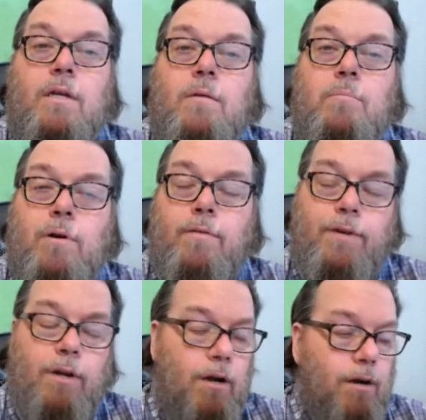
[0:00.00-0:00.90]
bird
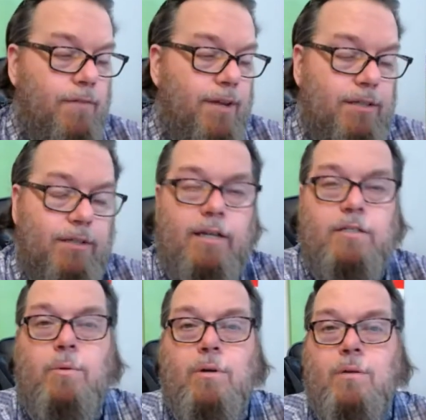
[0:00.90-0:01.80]
photography,
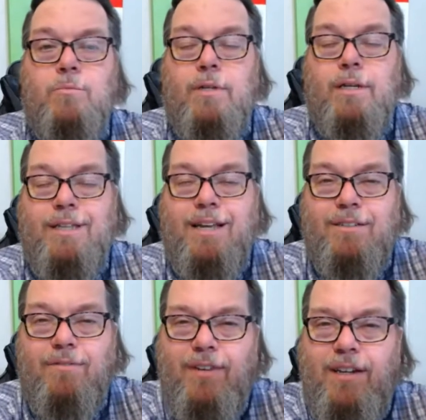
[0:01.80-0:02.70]
accessible. Comes, it takes a
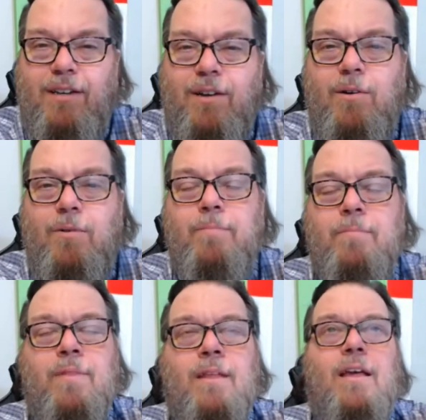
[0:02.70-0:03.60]
video.
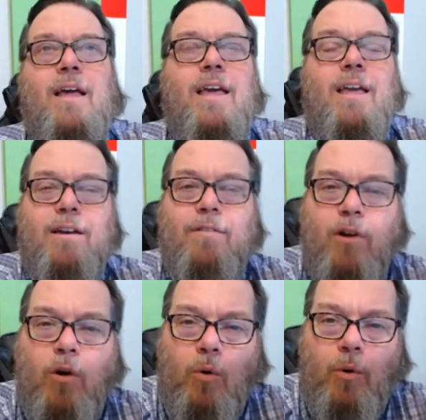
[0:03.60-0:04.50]
And it
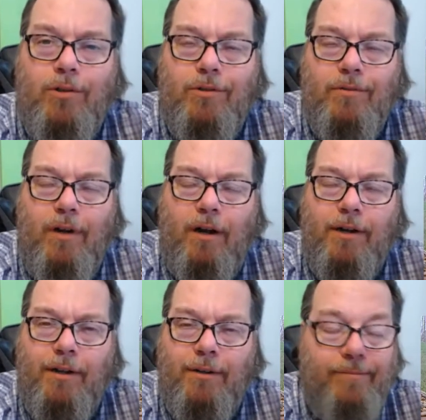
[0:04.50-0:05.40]
records
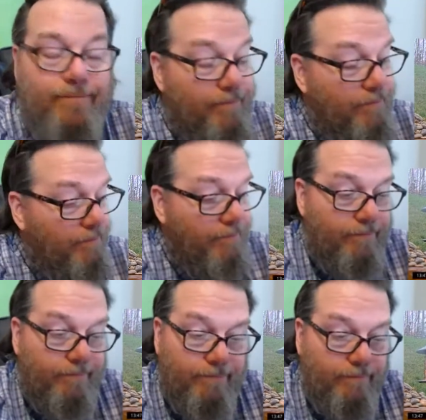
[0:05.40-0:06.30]
audio.
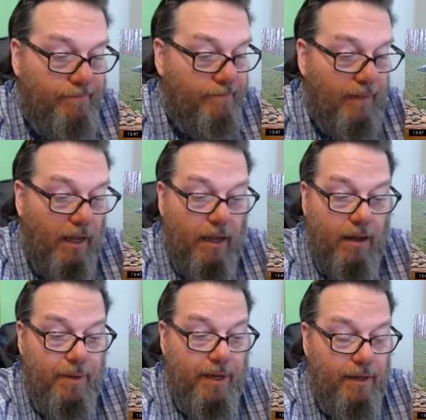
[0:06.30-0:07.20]
I
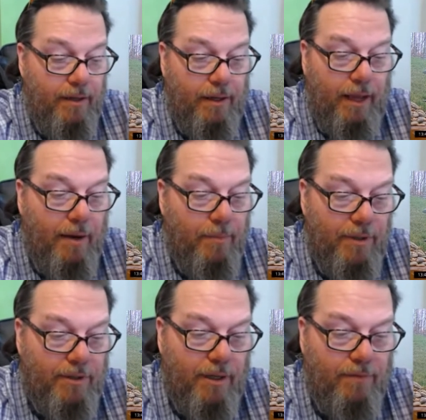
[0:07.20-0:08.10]
mean, the camera
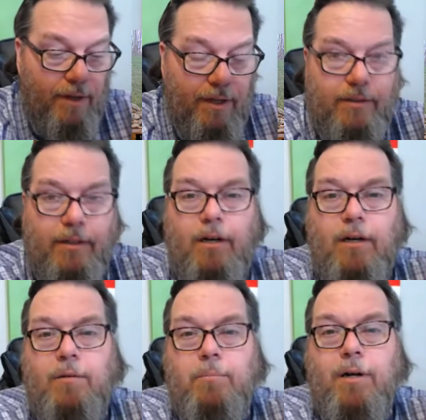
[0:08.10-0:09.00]
itself, less than a
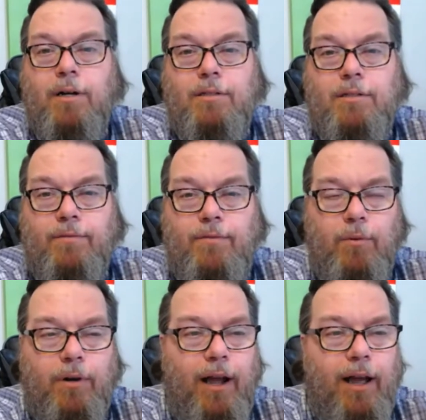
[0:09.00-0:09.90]
hundred bucks. If you
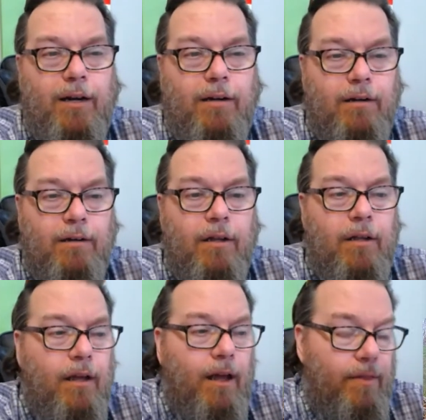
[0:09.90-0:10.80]
want to add on
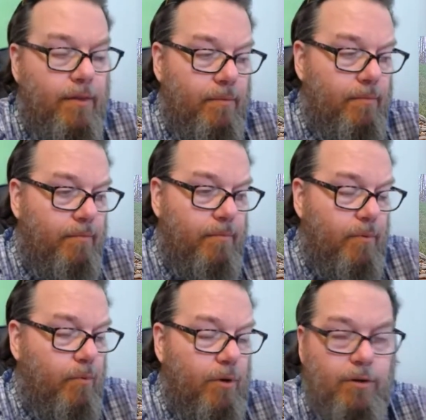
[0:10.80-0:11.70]
the, the
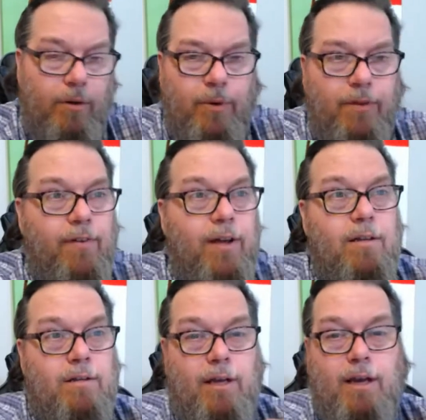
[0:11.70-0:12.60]
one that we found
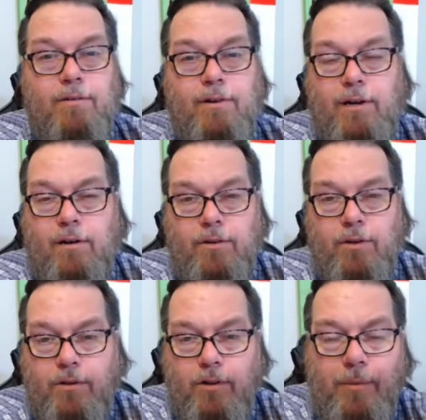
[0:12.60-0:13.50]
together here on
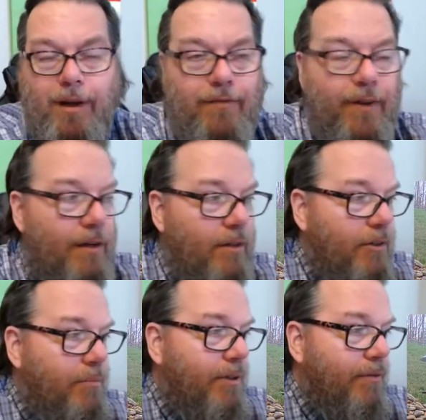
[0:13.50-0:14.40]
YouTube, I found it.
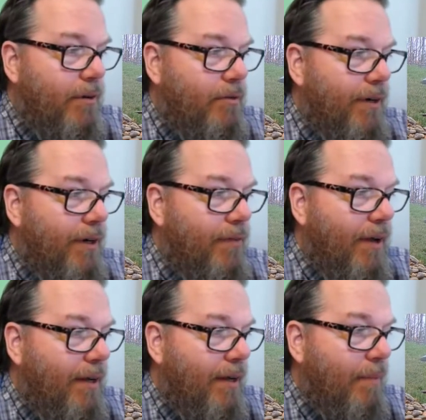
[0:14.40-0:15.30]
Gypsy Roads
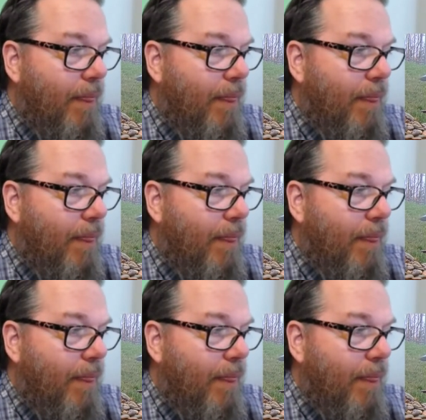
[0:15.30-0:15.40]
verified it.